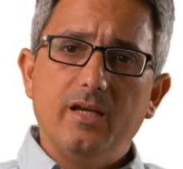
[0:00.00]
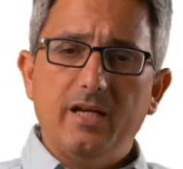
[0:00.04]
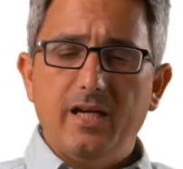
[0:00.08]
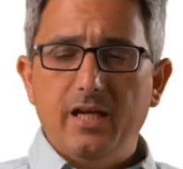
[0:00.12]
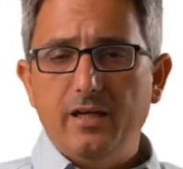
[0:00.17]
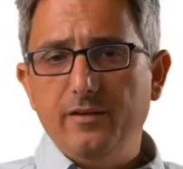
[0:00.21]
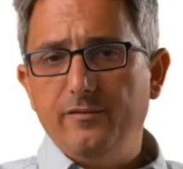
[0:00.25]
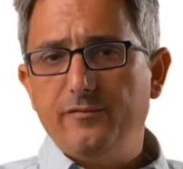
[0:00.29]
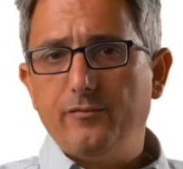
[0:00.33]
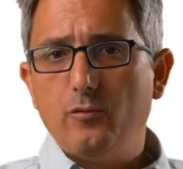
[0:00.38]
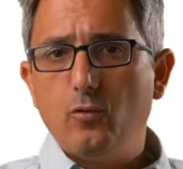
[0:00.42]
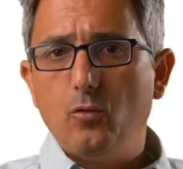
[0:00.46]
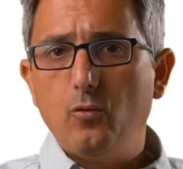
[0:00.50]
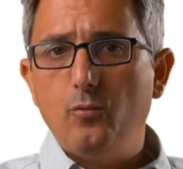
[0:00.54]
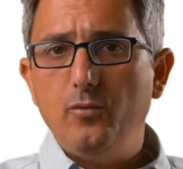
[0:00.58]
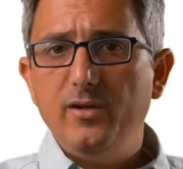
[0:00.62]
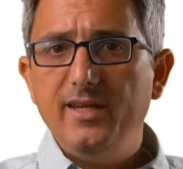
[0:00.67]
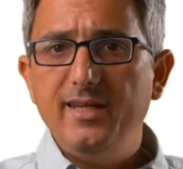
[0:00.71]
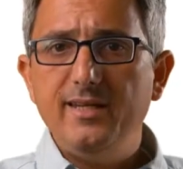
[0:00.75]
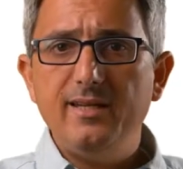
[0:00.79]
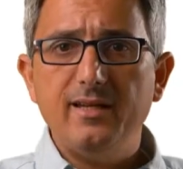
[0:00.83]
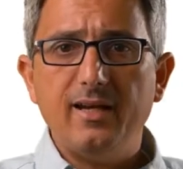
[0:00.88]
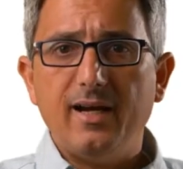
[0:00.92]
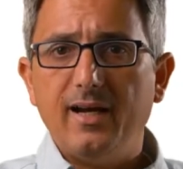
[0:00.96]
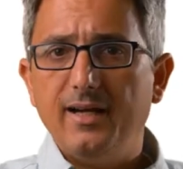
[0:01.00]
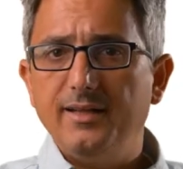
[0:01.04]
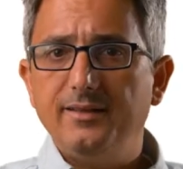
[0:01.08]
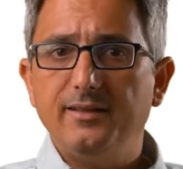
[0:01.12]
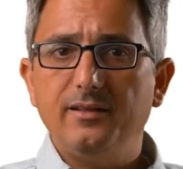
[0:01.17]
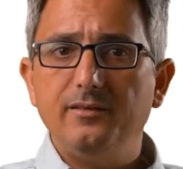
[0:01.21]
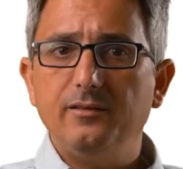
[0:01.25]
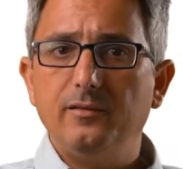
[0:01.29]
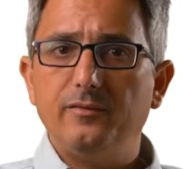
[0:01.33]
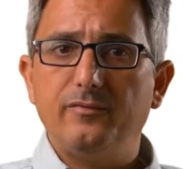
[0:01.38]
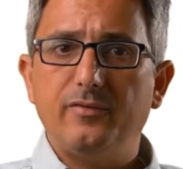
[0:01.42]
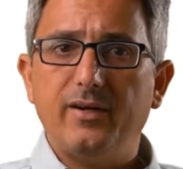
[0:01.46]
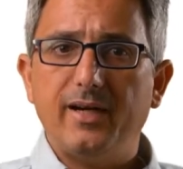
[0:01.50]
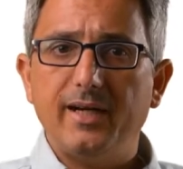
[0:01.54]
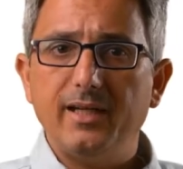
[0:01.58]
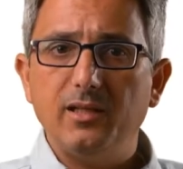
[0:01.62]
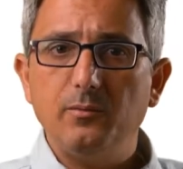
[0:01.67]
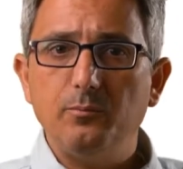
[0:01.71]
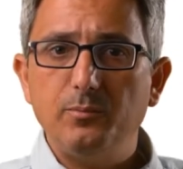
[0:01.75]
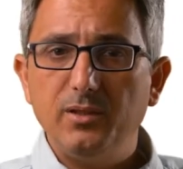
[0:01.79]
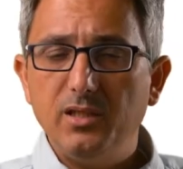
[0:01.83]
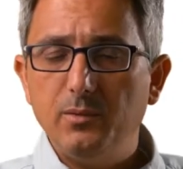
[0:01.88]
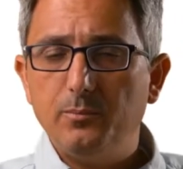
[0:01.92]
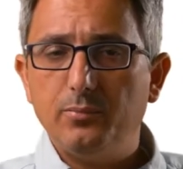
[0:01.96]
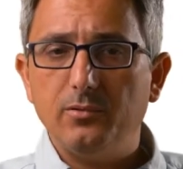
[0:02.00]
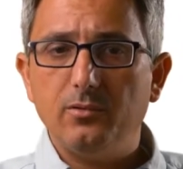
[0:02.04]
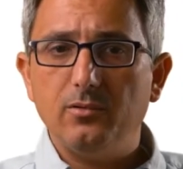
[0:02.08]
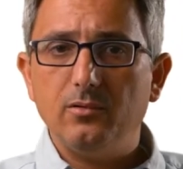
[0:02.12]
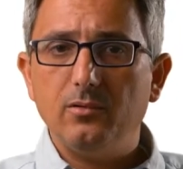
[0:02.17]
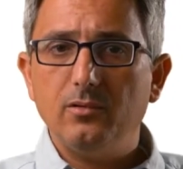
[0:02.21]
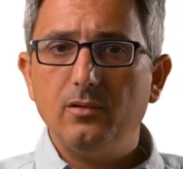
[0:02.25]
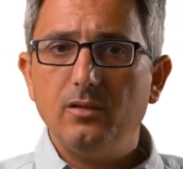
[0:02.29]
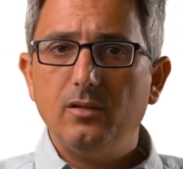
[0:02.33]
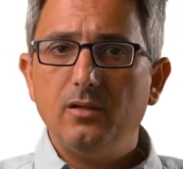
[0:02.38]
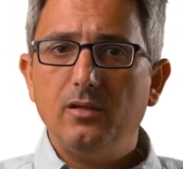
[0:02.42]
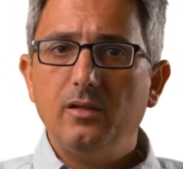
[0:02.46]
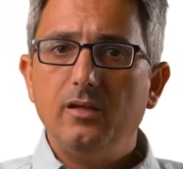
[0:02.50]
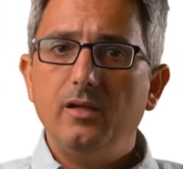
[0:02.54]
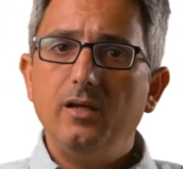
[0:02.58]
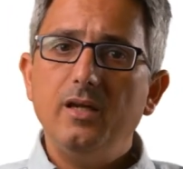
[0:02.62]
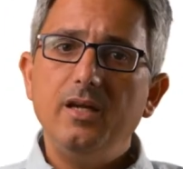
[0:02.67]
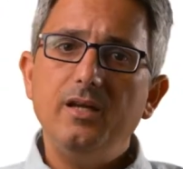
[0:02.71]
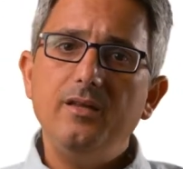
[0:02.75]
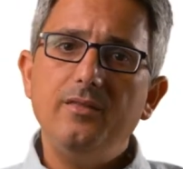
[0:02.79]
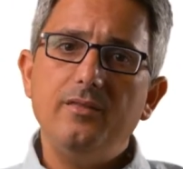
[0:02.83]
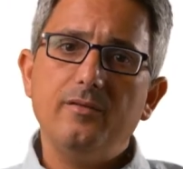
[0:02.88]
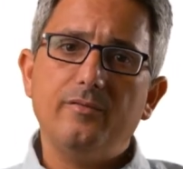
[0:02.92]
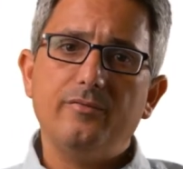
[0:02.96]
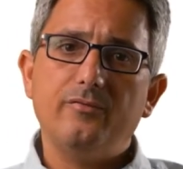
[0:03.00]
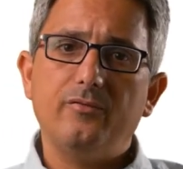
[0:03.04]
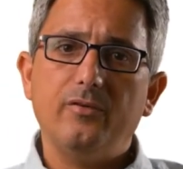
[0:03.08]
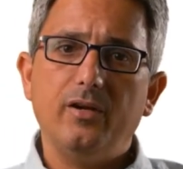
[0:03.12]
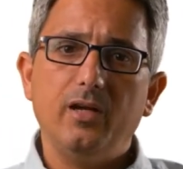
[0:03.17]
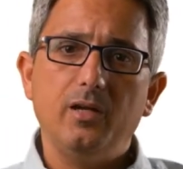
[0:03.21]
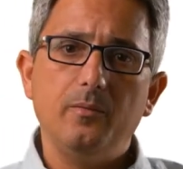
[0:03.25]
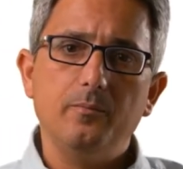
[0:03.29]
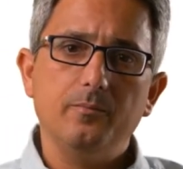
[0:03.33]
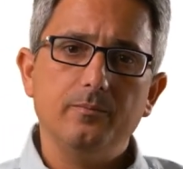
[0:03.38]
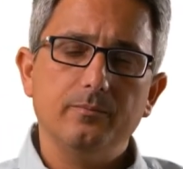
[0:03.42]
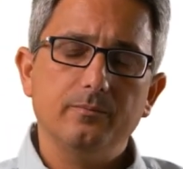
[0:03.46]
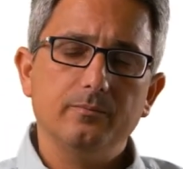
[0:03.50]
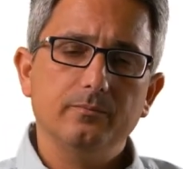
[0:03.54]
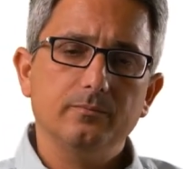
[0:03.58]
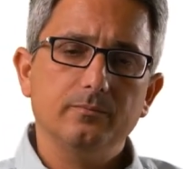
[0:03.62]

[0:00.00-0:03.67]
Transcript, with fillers: and for re-identifying people in the frame.